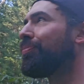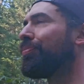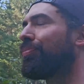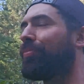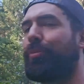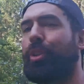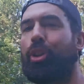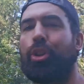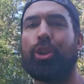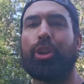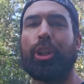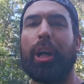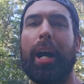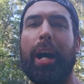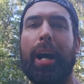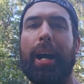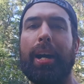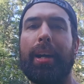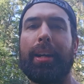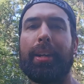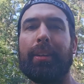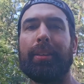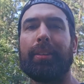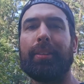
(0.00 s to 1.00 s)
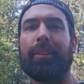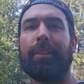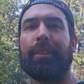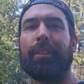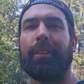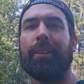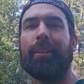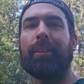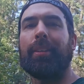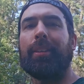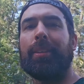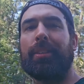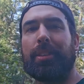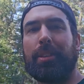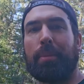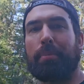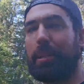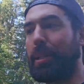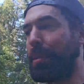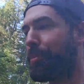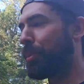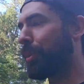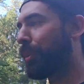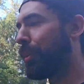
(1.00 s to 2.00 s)
shy to
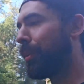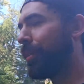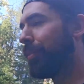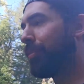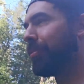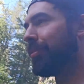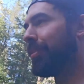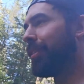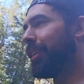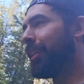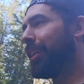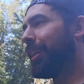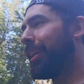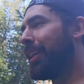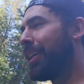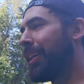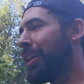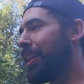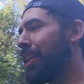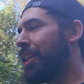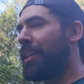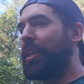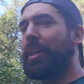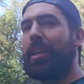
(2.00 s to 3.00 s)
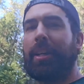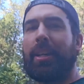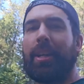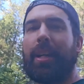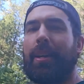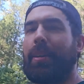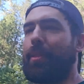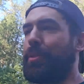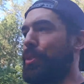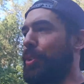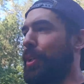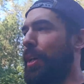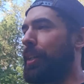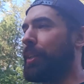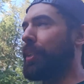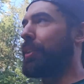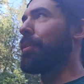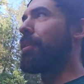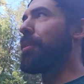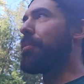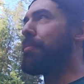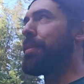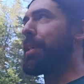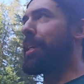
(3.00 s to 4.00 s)
people and trying to
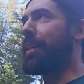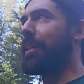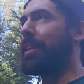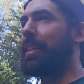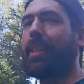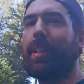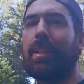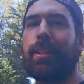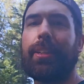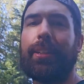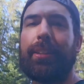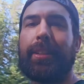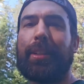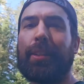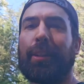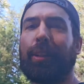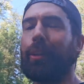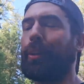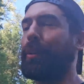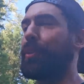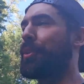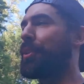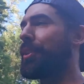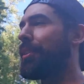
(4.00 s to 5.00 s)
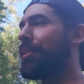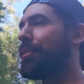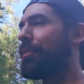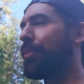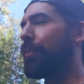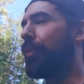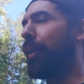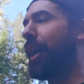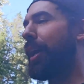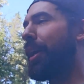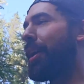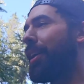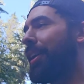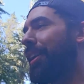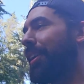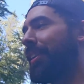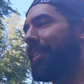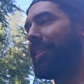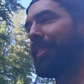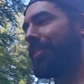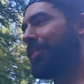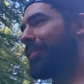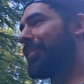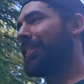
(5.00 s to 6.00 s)
remain hidden and elusive. Why?
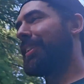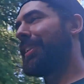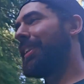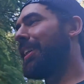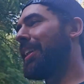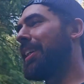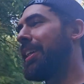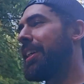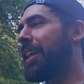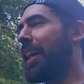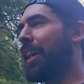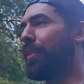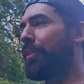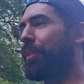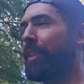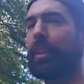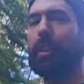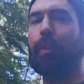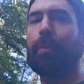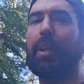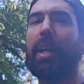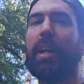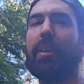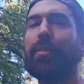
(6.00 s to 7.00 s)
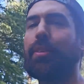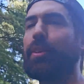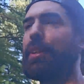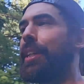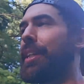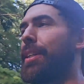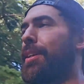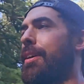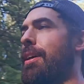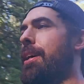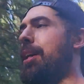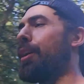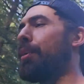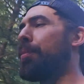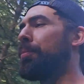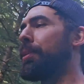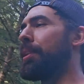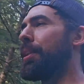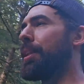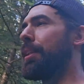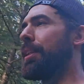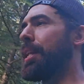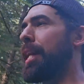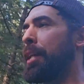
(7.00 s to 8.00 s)
I don't think they would ever need our help in
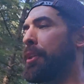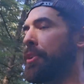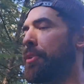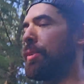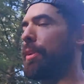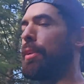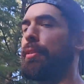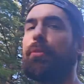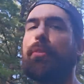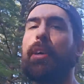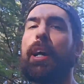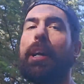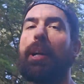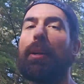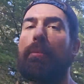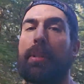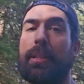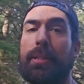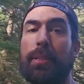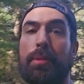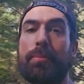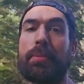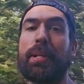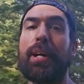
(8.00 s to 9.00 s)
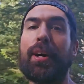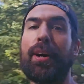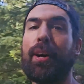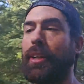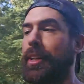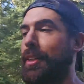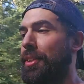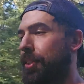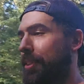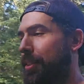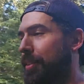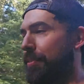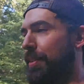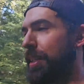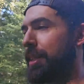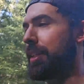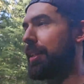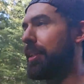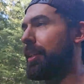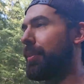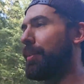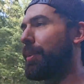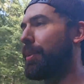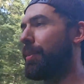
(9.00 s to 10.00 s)
the natural environment, to be honest. If
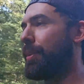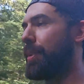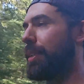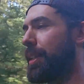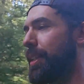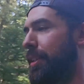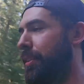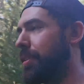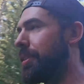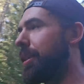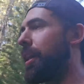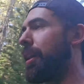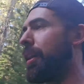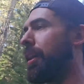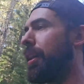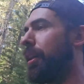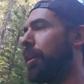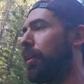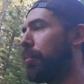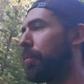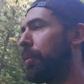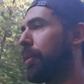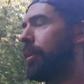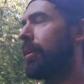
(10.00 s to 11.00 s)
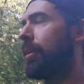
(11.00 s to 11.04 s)
anything, we would need their help.